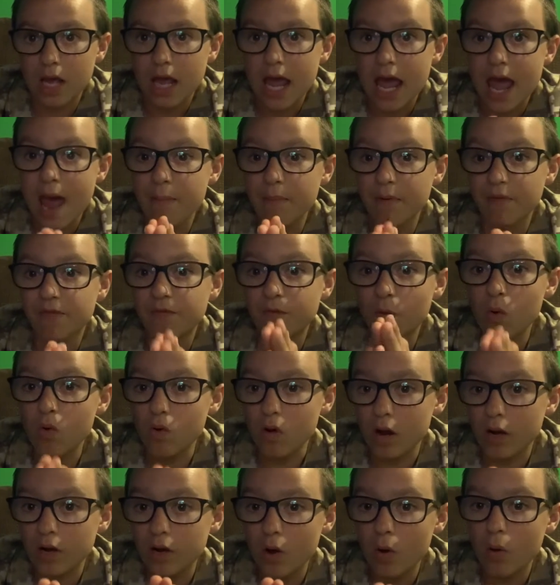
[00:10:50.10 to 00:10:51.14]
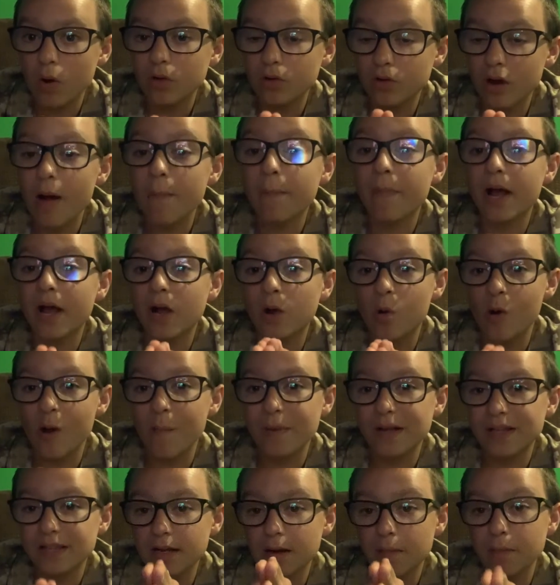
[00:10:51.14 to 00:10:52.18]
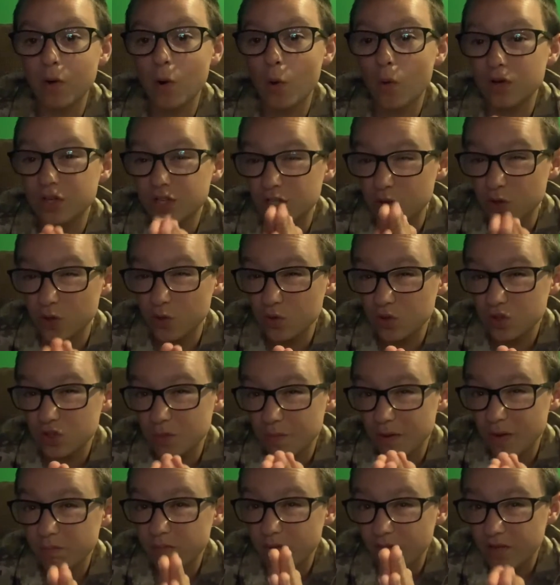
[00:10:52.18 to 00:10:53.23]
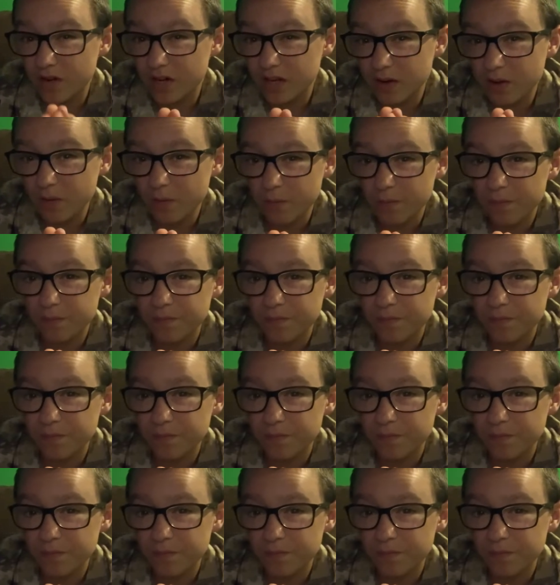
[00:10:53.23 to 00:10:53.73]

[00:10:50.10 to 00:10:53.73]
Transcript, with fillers: and before I go and grab my equipment that I'm going to use to make my video,